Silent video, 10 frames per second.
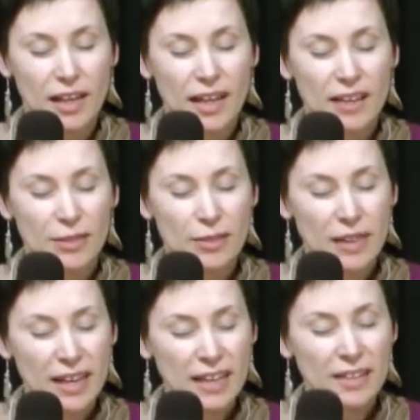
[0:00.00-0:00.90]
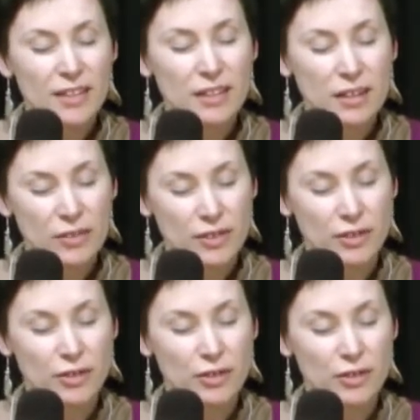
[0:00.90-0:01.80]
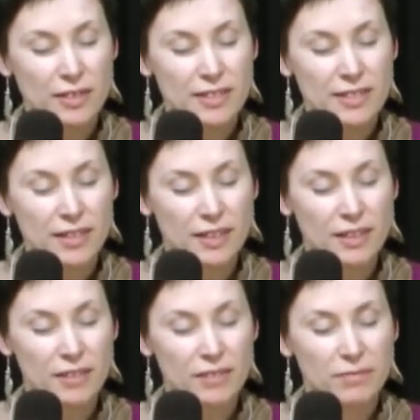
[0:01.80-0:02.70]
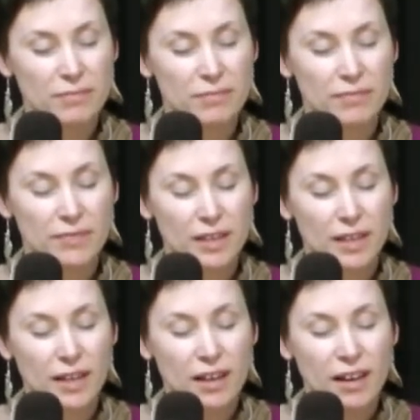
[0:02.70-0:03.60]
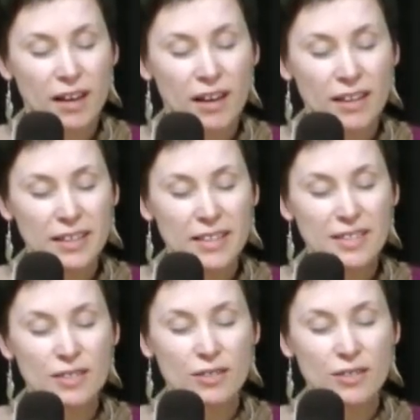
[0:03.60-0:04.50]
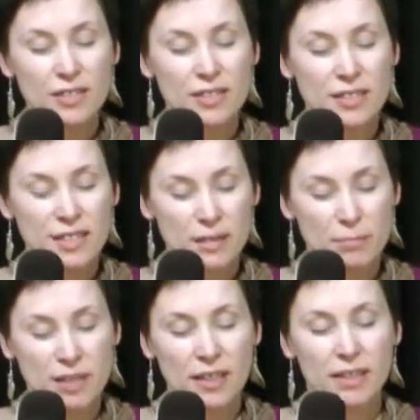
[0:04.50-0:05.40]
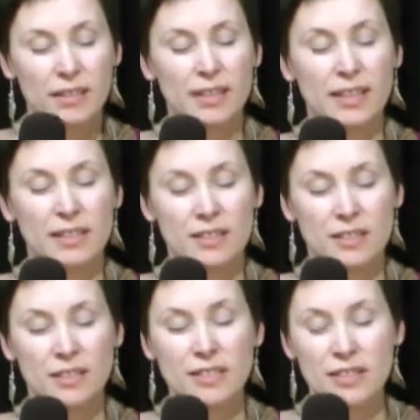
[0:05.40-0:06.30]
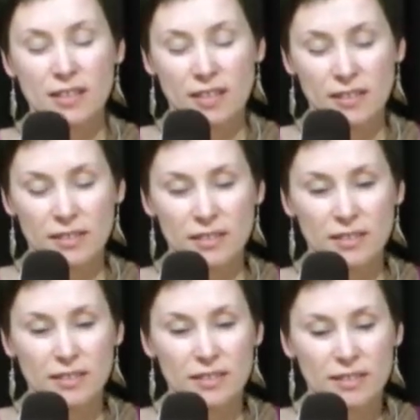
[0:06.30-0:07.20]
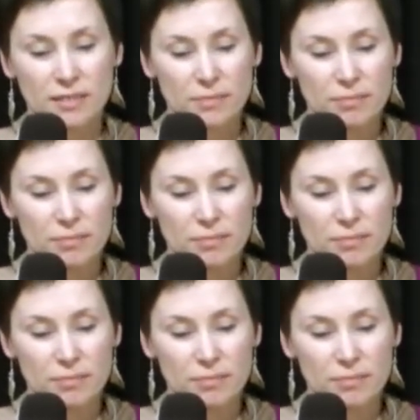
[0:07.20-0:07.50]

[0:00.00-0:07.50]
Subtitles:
And then another curious thing. I start to disappear into the silence.